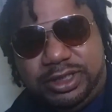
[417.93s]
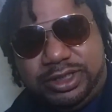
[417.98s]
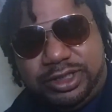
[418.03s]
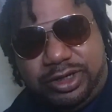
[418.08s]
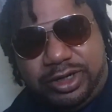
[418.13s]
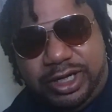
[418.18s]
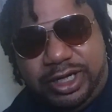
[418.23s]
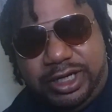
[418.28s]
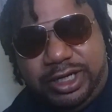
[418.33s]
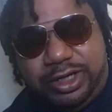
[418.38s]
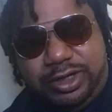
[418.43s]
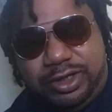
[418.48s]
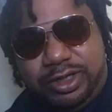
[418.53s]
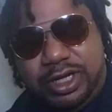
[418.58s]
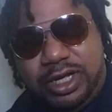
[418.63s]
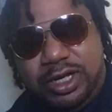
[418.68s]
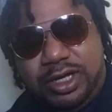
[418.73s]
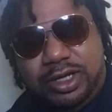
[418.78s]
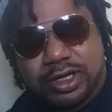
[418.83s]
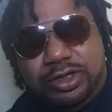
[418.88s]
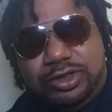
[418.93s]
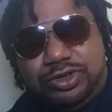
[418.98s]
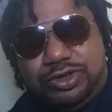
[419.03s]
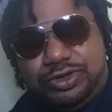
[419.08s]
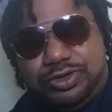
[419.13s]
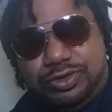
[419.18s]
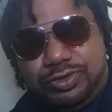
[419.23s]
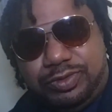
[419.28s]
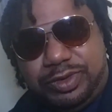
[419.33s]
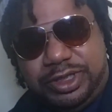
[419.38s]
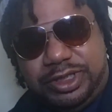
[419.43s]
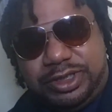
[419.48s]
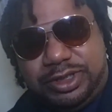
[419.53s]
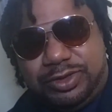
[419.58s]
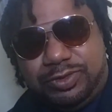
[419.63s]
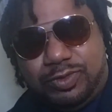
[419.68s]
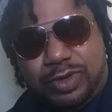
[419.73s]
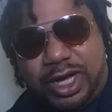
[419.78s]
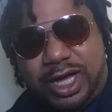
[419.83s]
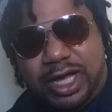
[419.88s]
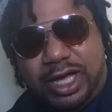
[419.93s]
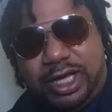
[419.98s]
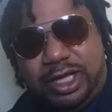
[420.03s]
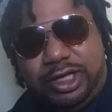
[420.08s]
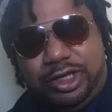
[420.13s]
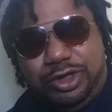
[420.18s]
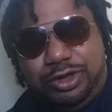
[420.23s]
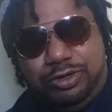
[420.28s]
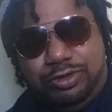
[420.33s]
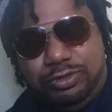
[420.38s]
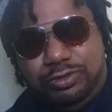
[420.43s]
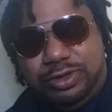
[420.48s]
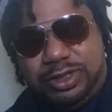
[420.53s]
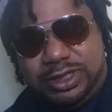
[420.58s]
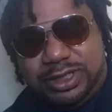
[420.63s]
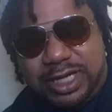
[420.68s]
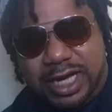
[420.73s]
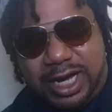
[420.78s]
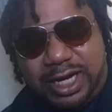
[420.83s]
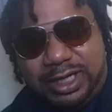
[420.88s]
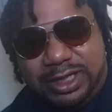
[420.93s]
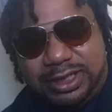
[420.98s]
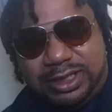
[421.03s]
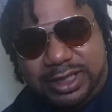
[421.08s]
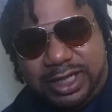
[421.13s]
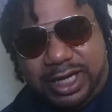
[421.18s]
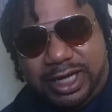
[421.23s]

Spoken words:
is there any true reason why you decided to